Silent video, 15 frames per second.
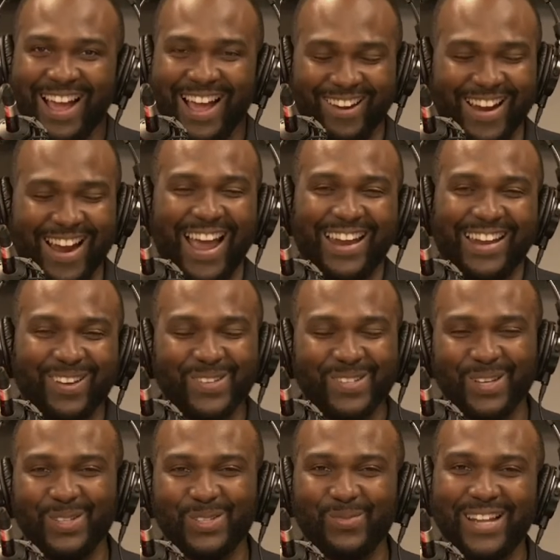All right. And
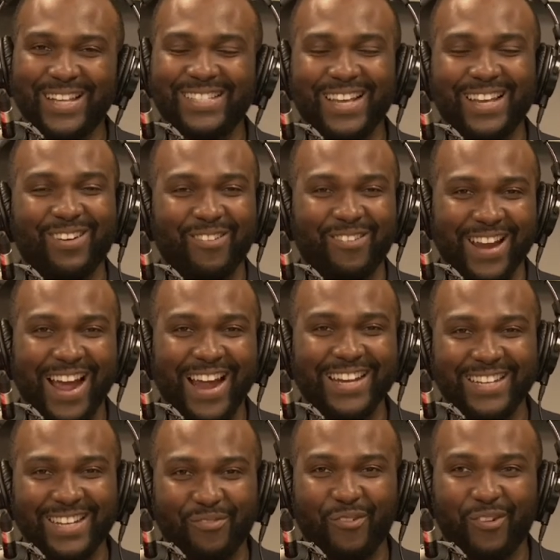also, as well as seeing
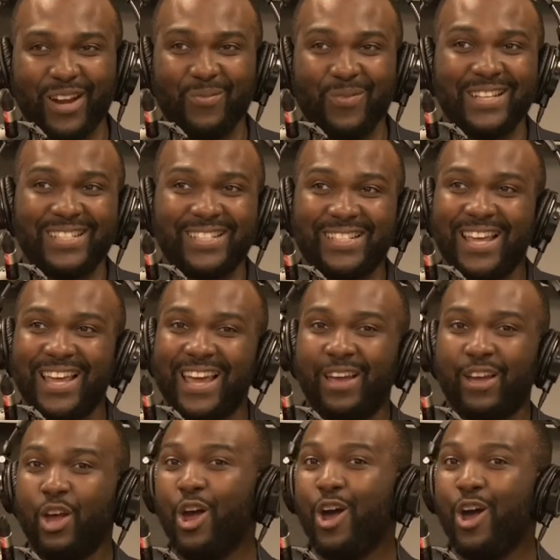coriander differently, we're seeing